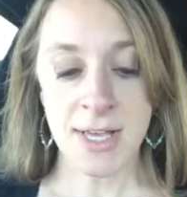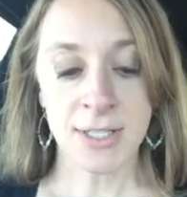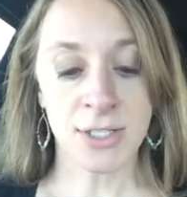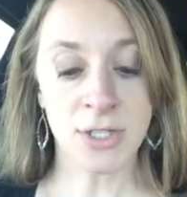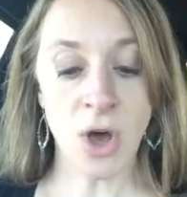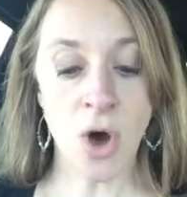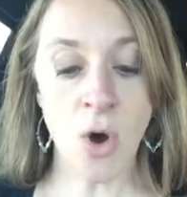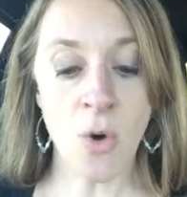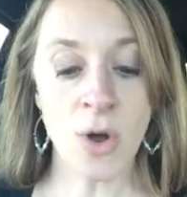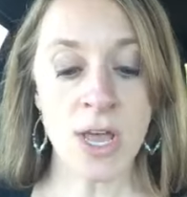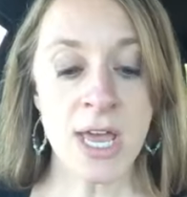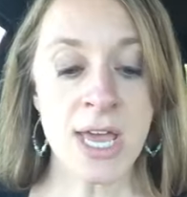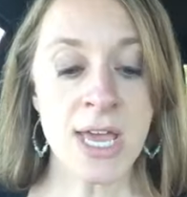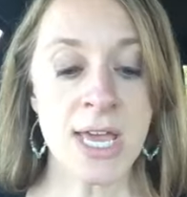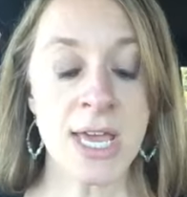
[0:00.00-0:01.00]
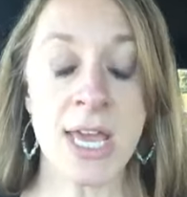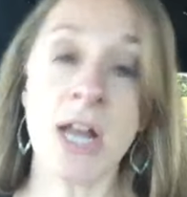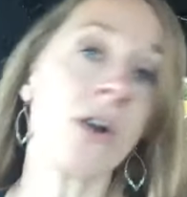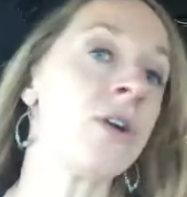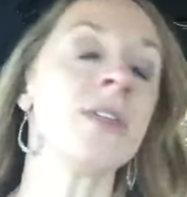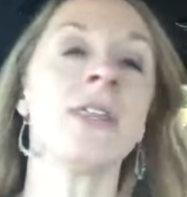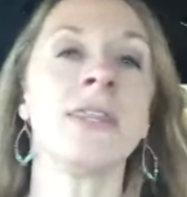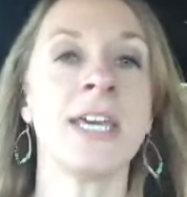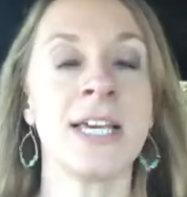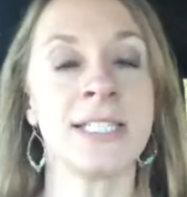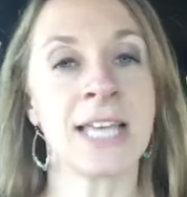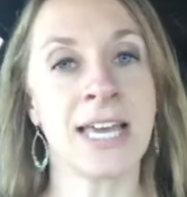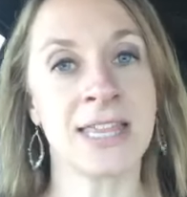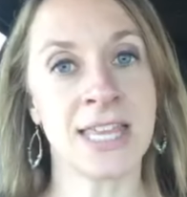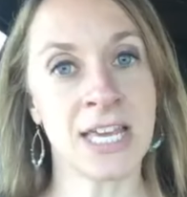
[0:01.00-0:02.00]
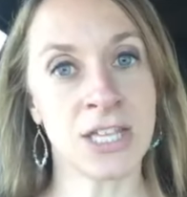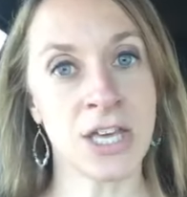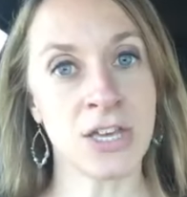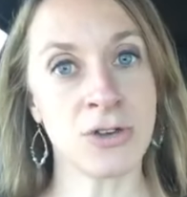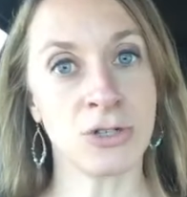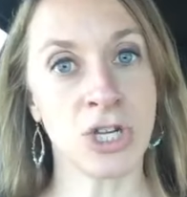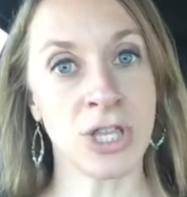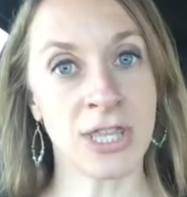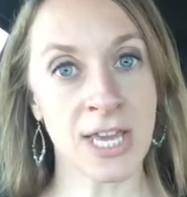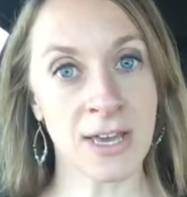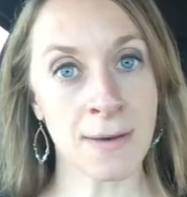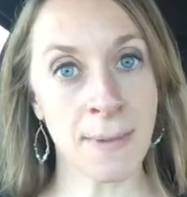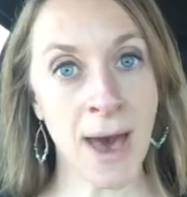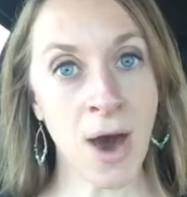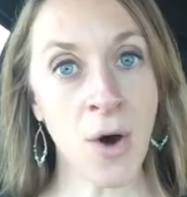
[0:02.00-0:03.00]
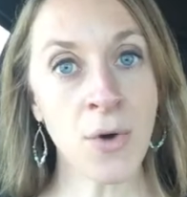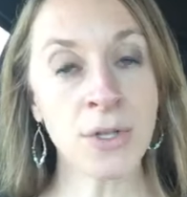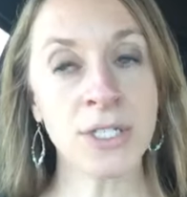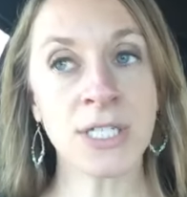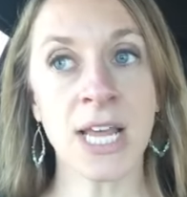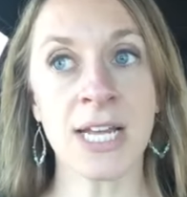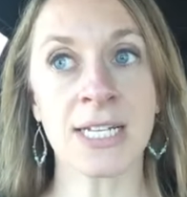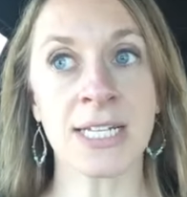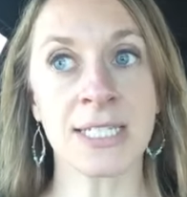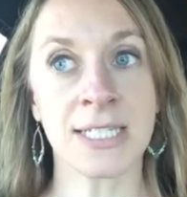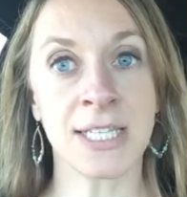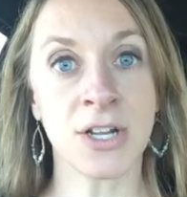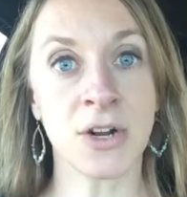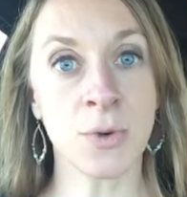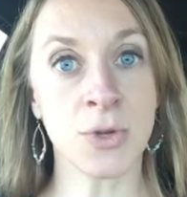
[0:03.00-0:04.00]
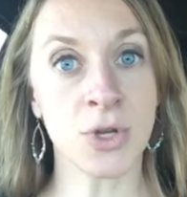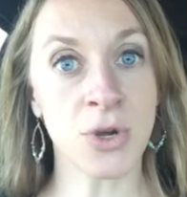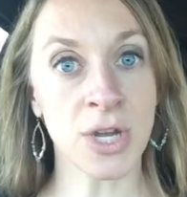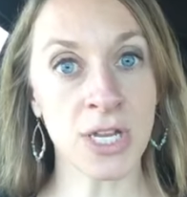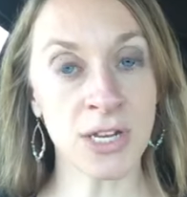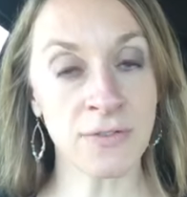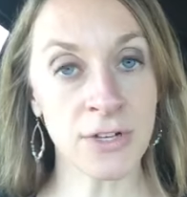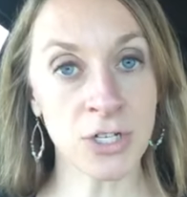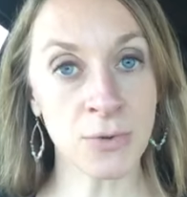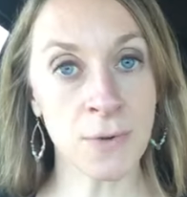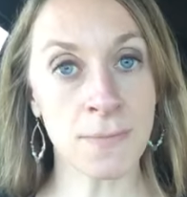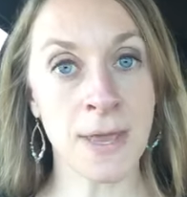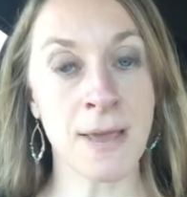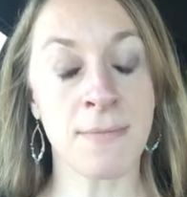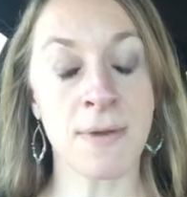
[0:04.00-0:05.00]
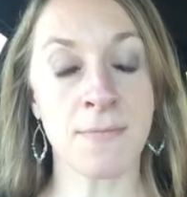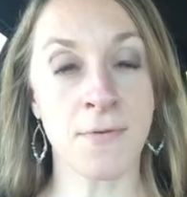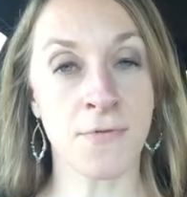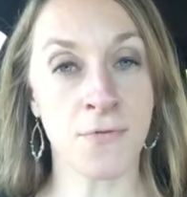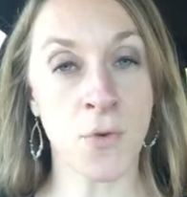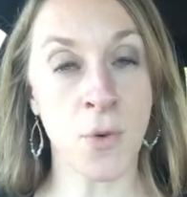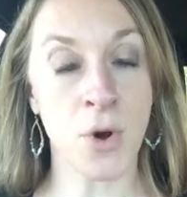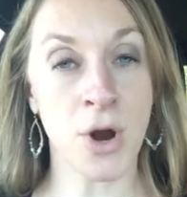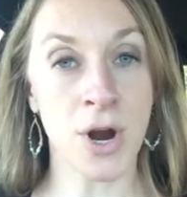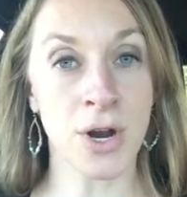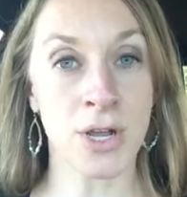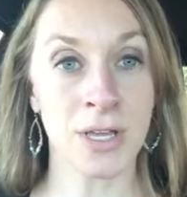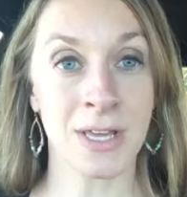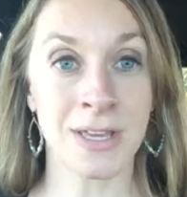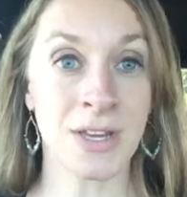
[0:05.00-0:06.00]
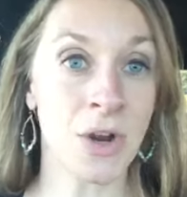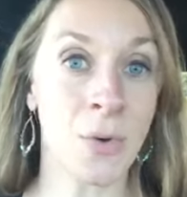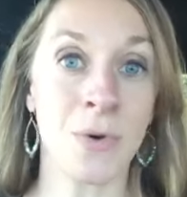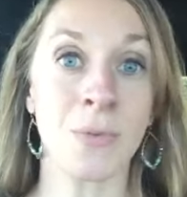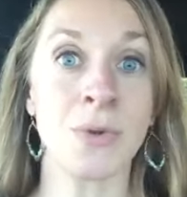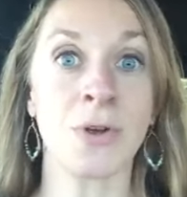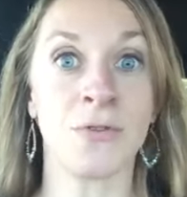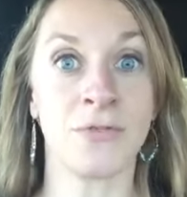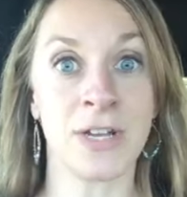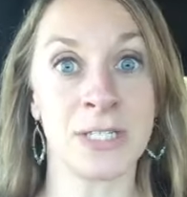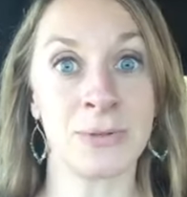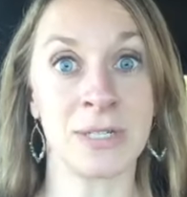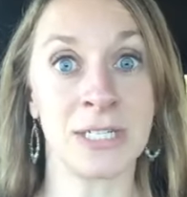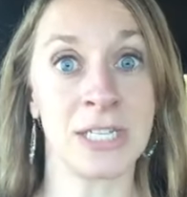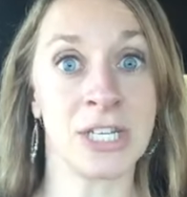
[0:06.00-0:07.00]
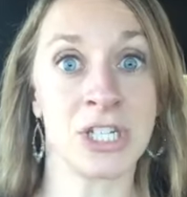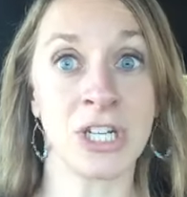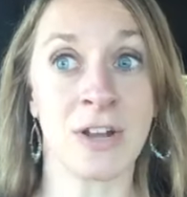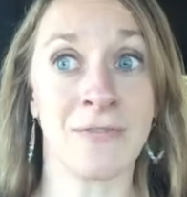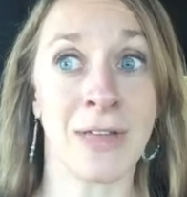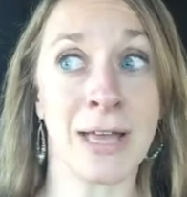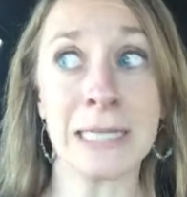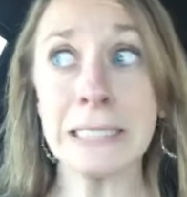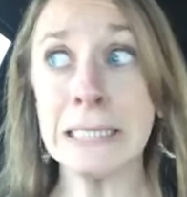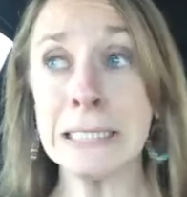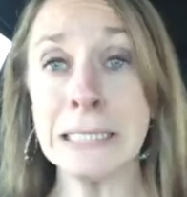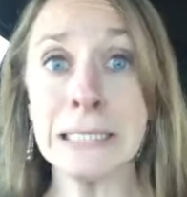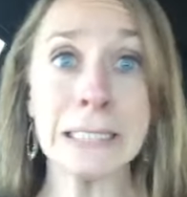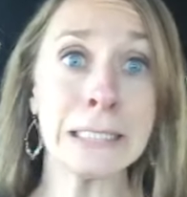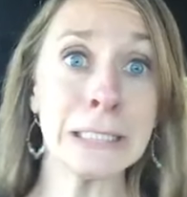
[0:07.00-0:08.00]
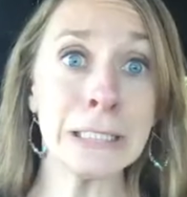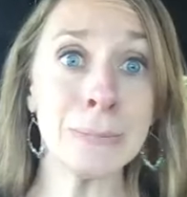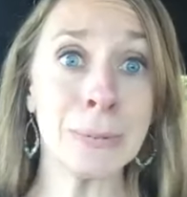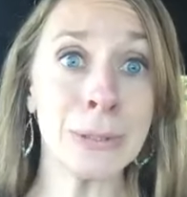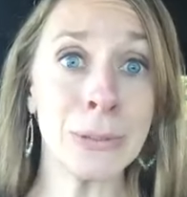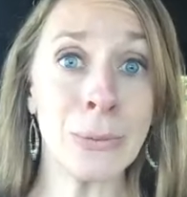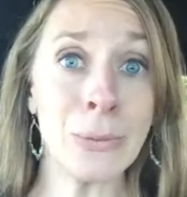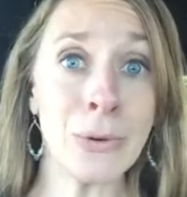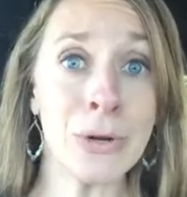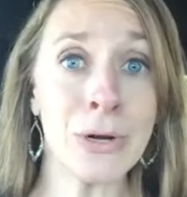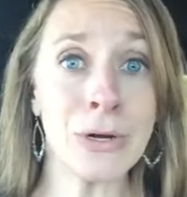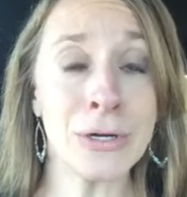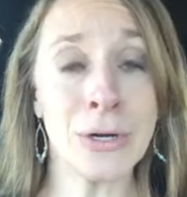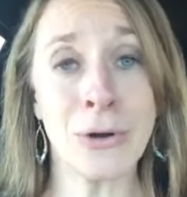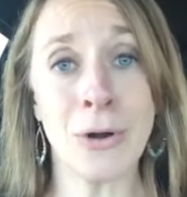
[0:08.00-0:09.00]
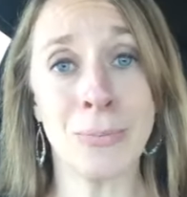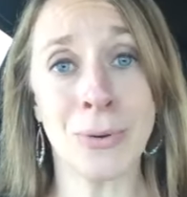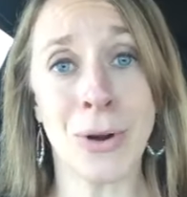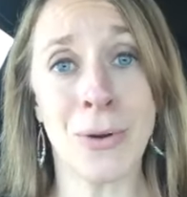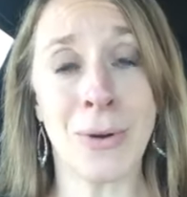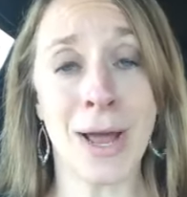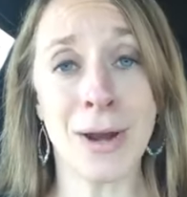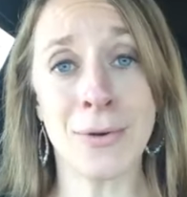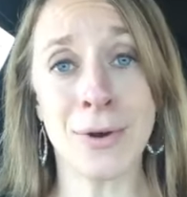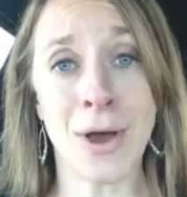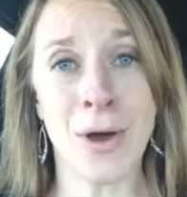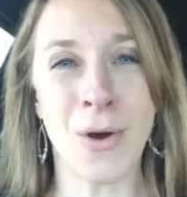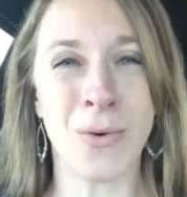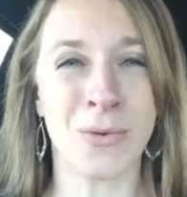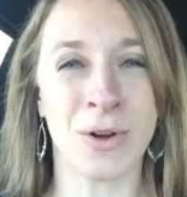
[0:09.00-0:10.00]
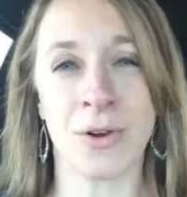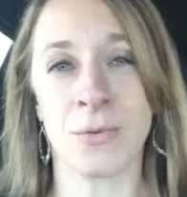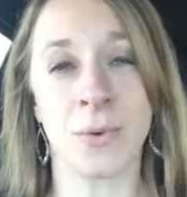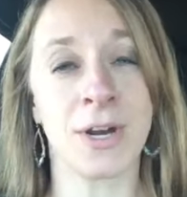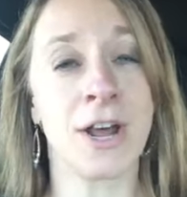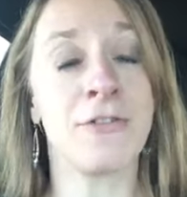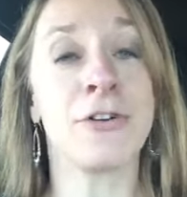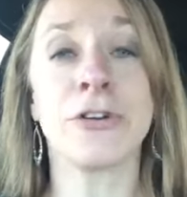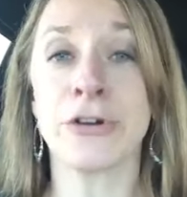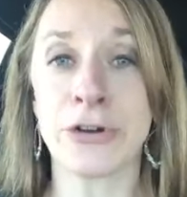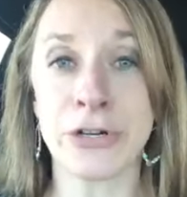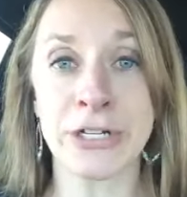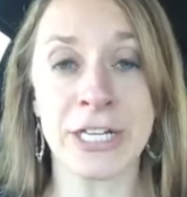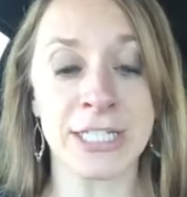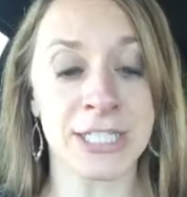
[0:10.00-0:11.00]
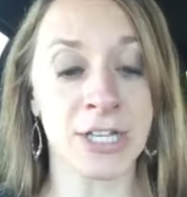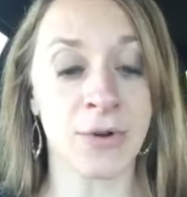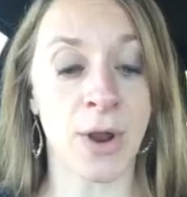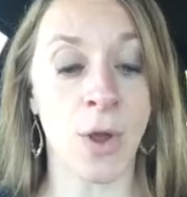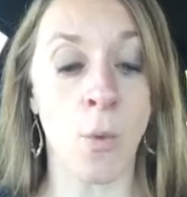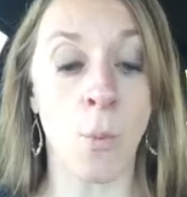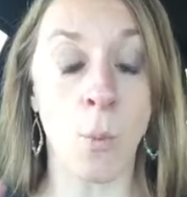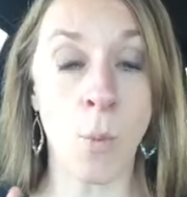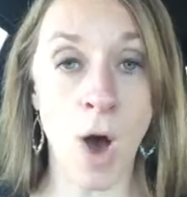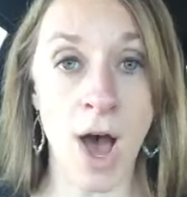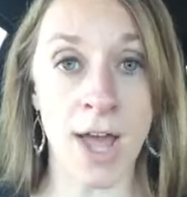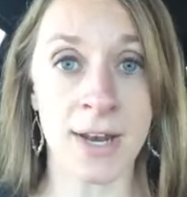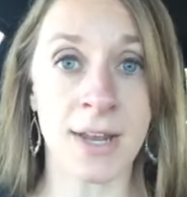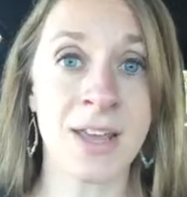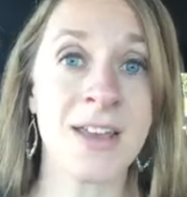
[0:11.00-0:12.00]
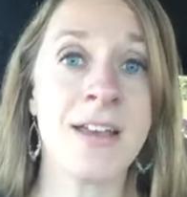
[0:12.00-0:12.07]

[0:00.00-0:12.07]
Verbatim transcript: So here are the things I think that you should think about and consider with your individual baby before, you know, when you're faced with a decision of like, uh, Gerber or NeuroPro, I don't know, or whatever you're considering. One,